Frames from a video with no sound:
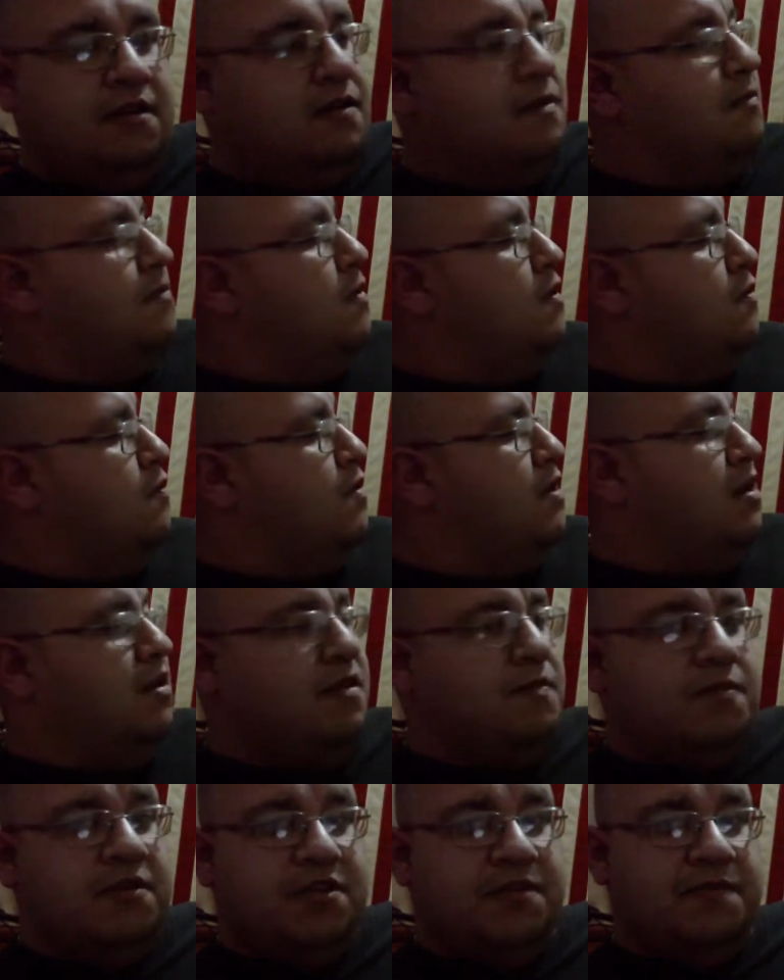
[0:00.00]
Mode 1, you
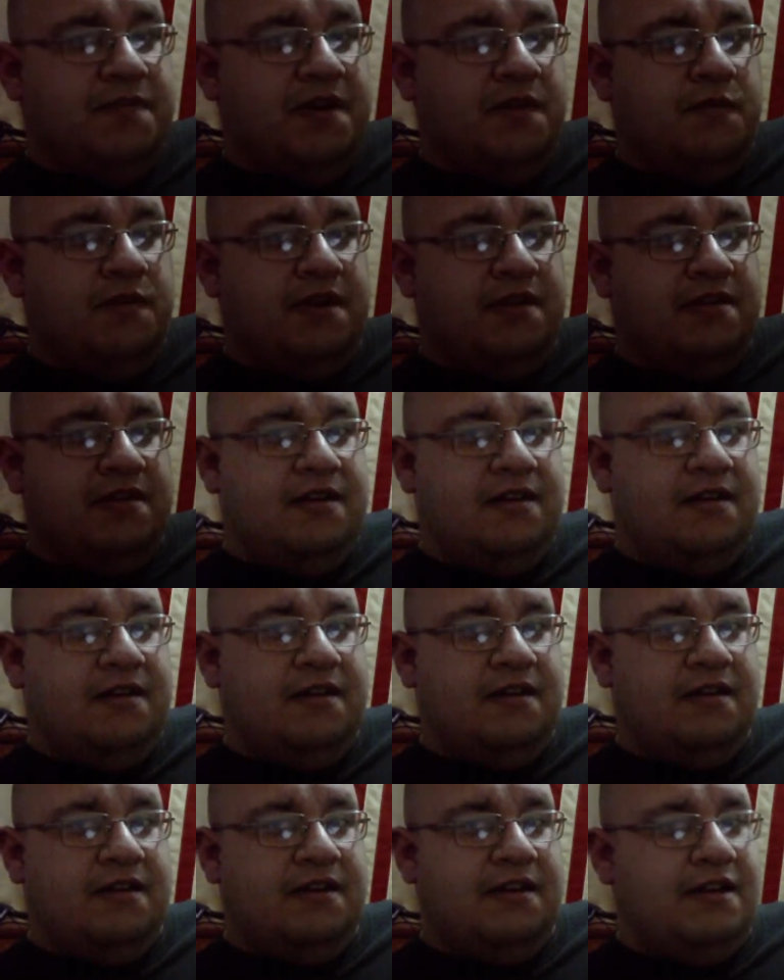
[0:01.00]
push a button once
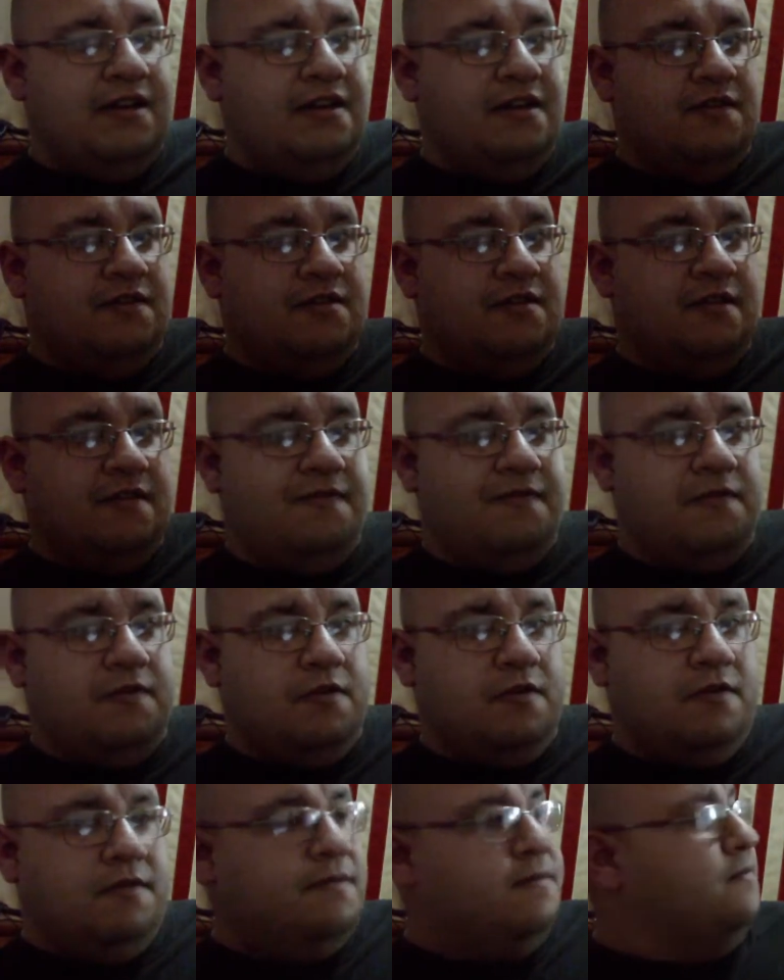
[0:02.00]
and it goes to
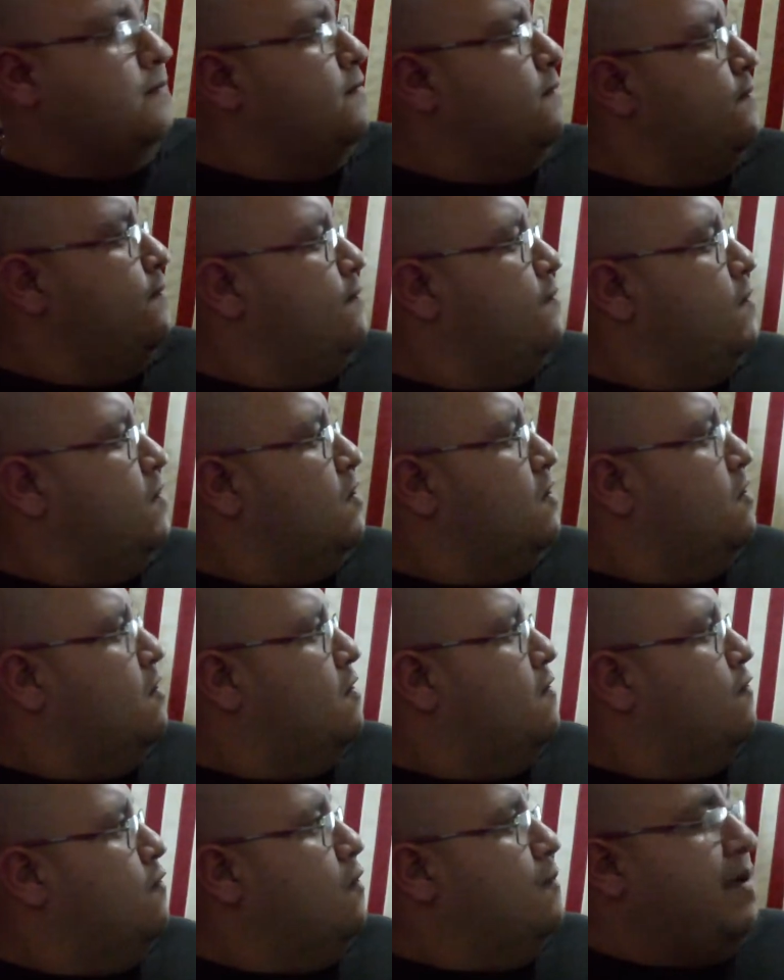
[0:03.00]
full
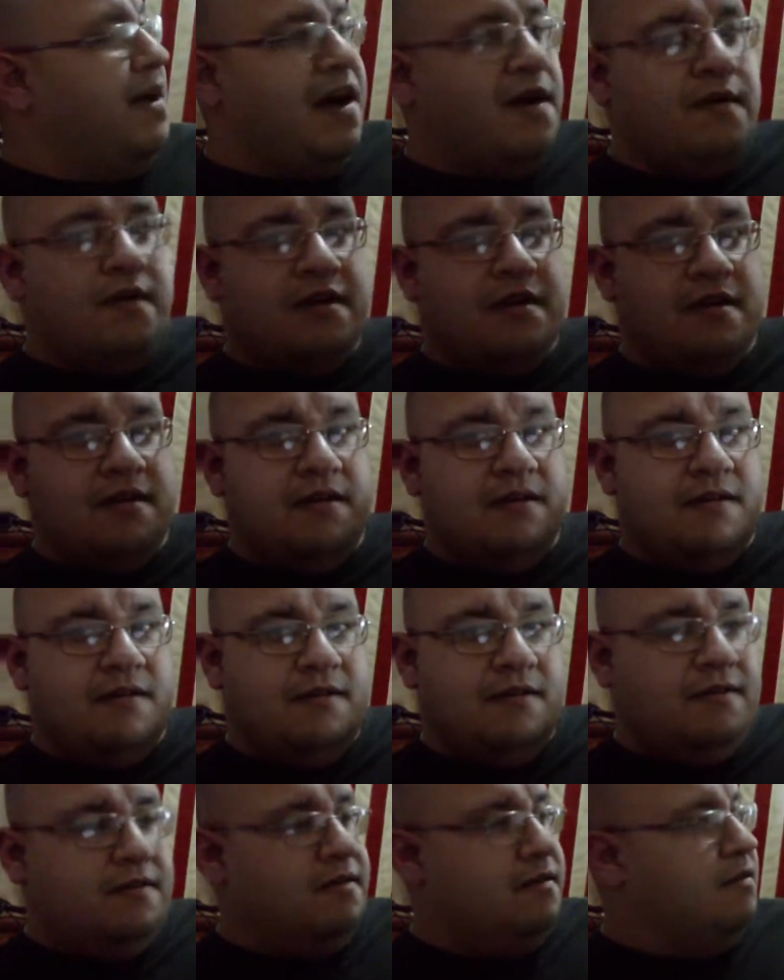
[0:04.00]
power
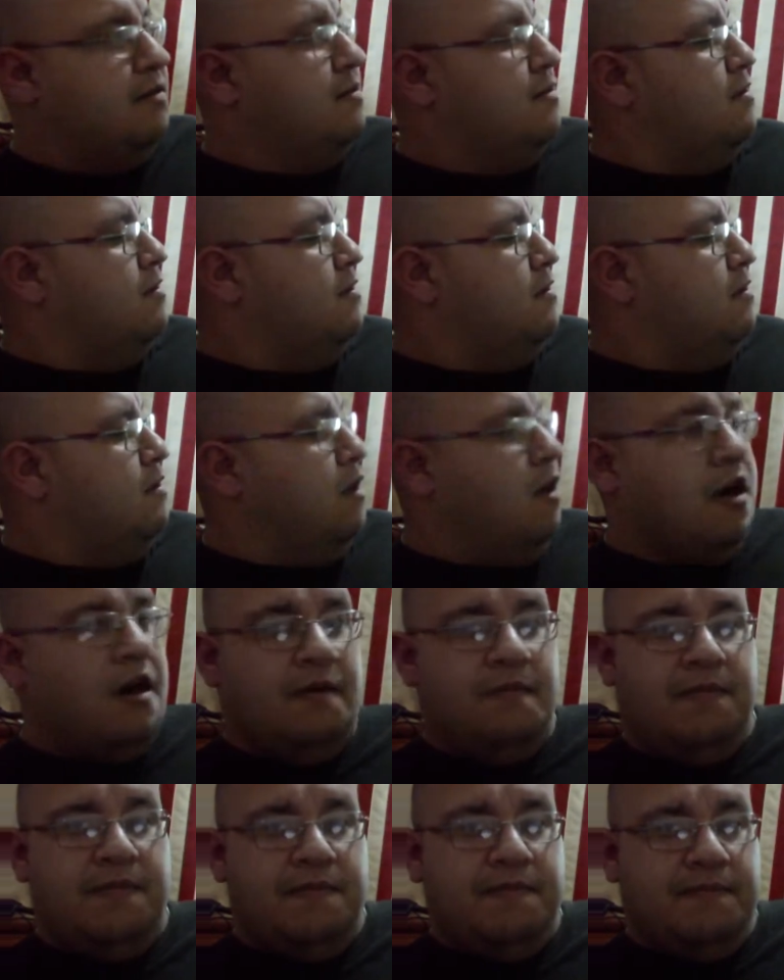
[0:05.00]

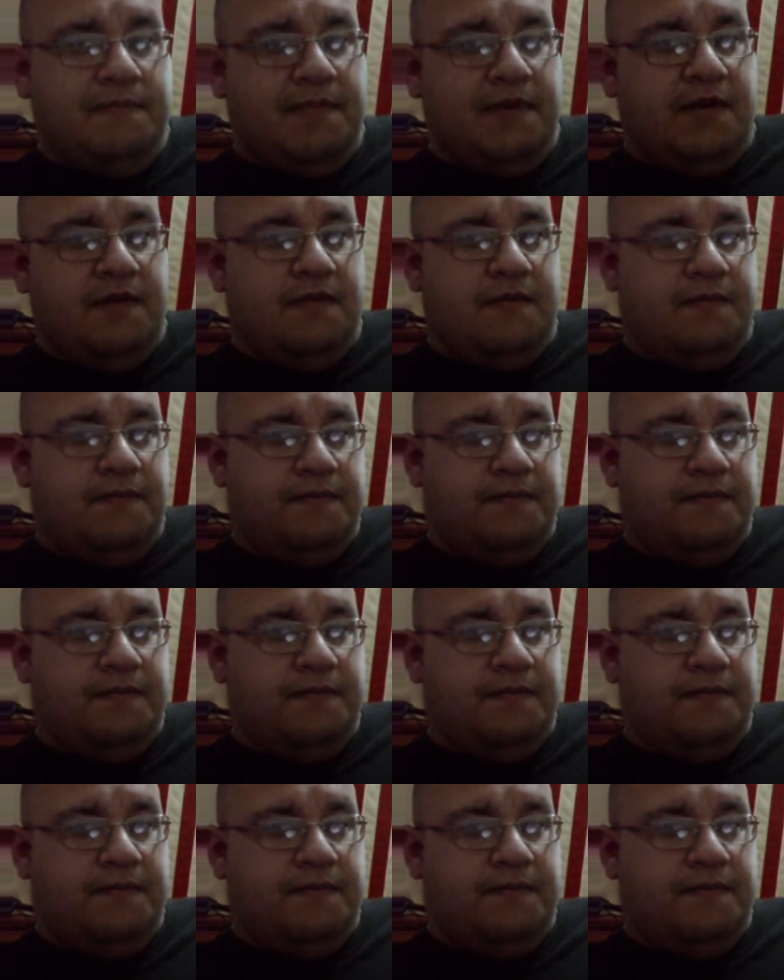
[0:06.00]
on mode.